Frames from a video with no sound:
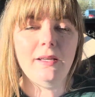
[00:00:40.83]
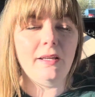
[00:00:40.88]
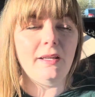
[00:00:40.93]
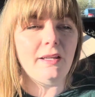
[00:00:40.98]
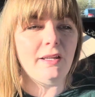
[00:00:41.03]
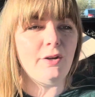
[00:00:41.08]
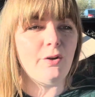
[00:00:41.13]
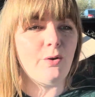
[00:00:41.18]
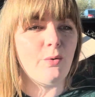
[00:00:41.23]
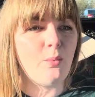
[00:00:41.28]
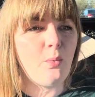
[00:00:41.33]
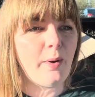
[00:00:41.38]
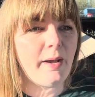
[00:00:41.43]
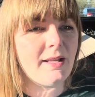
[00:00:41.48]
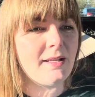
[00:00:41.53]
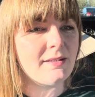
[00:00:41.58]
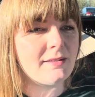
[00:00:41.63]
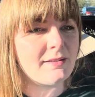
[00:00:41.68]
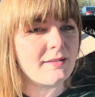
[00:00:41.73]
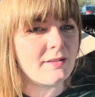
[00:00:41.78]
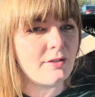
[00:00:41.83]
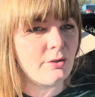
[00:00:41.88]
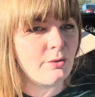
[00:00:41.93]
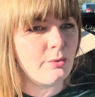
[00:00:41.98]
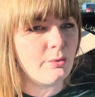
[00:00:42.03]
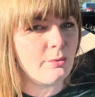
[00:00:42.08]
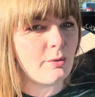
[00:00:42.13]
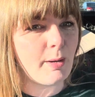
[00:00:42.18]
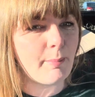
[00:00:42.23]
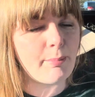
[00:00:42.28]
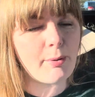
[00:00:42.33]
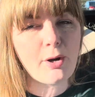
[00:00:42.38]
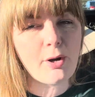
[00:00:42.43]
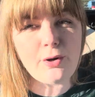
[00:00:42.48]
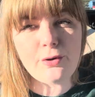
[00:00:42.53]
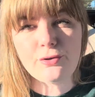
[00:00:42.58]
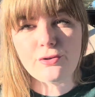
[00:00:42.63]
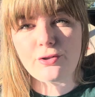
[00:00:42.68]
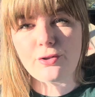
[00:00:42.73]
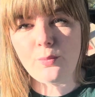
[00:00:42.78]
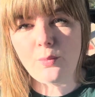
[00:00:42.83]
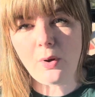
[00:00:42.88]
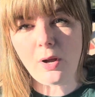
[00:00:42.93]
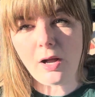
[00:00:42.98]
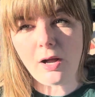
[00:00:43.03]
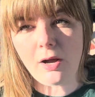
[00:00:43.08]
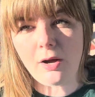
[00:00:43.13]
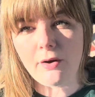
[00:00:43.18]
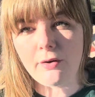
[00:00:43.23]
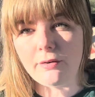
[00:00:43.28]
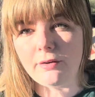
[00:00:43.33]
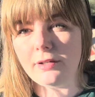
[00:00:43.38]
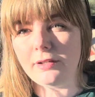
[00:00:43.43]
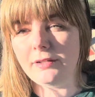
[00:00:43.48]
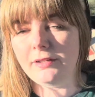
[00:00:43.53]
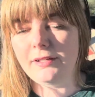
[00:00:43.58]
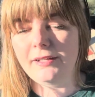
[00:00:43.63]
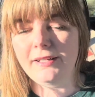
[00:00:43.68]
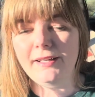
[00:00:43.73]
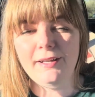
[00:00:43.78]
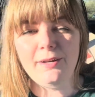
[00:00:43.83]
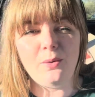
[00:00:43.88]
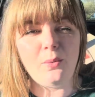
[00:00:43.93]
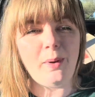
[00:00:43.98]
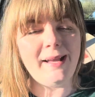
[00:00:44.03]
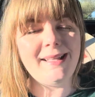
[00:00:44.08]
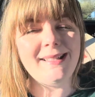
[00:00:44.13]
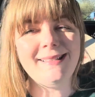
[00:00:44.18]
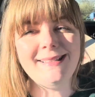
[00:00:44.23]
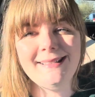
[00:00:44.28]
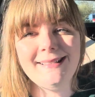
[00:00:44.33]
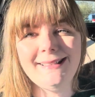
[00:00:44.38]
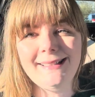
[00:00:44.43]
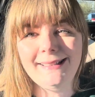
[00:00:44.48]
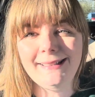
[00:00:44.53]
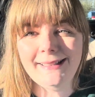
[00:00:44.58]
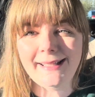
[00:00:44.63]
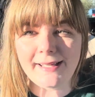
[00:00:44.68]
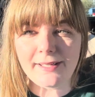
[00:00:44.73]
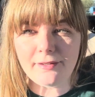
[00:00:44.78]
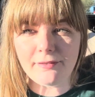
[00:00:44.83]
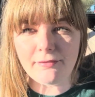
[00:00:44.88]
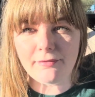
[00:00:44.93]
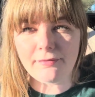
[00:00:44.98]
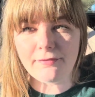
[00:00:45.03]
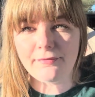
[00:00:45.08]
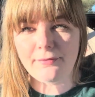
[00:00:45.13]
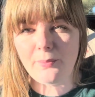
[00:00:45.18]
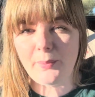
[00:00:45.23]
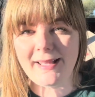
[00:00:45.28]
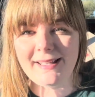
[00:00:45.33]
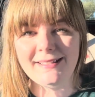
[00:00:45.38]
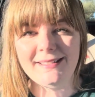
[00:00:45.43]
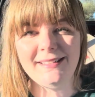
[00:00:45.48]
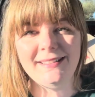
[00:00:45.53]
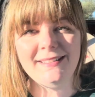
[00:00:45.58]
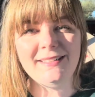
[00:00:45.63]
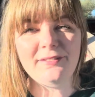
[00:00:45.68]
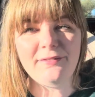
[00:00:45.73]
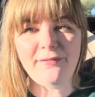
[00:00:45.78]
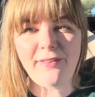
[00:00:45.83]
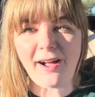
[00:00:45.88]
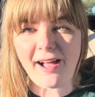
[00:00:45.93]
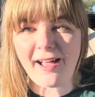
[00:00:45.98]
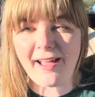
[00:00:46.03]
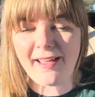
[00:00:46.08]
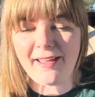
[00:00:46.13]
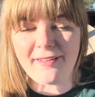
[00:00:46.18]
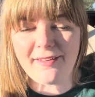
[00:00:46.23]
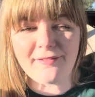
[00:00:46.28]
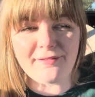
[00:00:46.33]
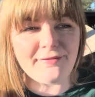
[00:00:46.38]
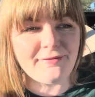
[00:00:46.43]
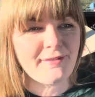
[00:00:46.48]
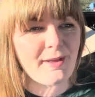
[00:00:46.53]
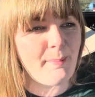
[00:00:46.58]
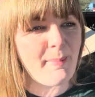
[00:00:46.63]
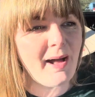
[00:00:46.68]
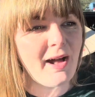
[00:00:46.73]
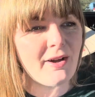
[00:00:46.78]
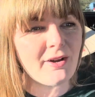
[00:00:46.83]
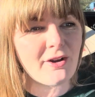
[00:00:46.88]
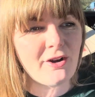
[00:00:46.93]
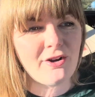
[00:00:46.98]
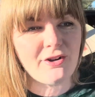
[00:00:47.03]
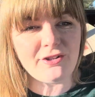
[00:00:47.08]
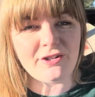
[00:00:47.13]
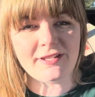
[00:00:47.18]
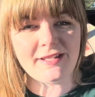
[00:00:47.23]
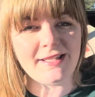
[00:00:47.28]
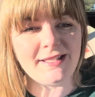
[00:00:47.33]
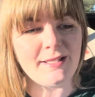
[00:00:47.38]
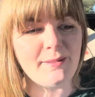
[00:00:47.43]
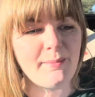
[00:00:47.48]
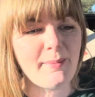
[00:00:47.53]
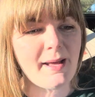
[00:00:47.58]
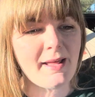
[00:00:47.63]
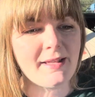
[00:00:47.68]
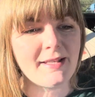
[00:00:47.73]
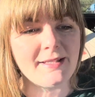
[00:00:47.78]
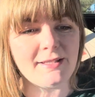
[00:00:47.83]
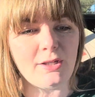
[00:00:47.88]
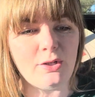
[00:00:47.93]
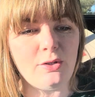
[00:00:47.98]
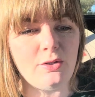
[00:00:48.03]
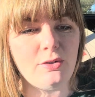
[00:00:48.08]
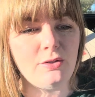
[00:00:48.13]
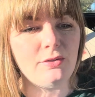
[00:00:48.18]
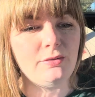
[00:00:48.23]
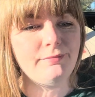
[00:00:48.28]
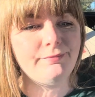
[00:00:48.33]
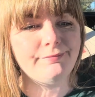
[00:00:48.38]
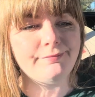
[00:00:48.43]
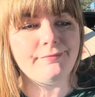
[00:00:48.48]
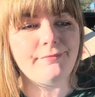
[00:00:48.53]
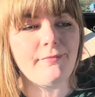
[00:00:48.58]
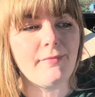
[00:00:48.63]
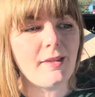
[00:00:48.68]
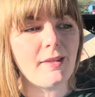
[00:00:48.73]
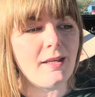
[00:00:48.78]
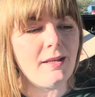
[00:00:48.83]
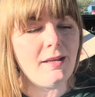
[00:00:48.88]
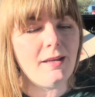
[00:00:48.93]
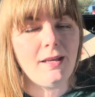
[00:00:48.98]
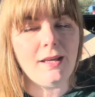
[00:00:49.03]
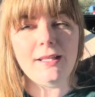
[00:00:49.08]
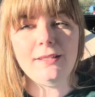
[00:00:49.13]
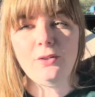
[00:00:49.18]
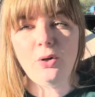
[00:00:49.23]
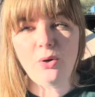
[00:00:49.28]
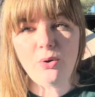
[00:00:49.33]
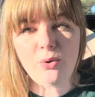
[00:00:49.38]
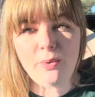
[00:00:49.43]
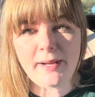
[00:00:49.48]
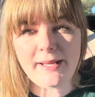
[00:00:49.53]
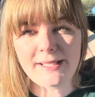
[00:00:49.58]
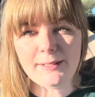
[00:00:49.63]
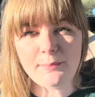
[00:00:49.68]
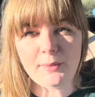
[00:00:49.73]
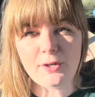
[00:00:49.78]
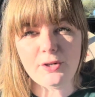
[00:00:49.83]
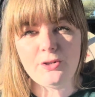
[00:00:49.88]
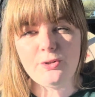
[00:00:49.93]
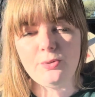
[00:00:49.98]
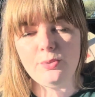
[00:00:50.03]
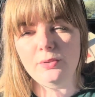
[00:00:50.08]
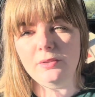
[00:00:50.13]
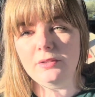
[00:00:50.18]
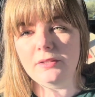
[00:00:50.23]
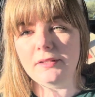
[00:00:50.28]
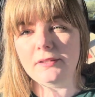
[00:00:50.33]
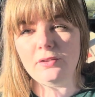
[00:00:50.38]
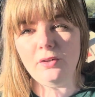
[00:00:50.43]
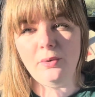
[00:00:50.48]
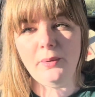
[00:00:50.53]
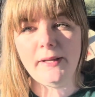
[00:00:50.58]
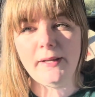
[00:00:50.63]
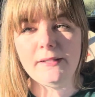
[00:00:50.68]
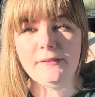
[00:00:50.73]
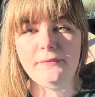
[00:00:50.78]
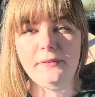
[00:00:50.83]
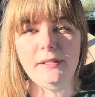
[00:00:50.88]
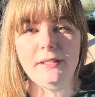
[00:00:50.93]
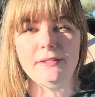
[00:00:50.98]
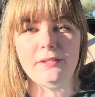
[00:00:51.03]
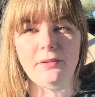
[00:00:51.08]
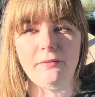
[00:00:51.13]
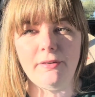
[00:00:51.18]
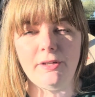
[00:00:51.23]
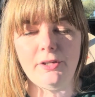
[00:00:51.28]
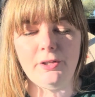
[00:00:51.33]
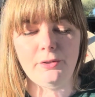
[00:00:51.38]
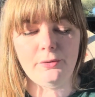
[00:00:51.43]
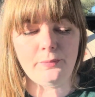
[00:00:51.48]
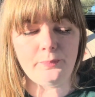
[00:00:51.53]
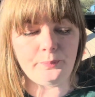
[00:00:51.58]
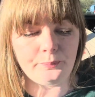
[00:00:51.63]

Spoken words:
you know, ways to approach the world, ways to live, ways to survive, about consciousness, about the soul, it's always spiritual and it's always philosophical.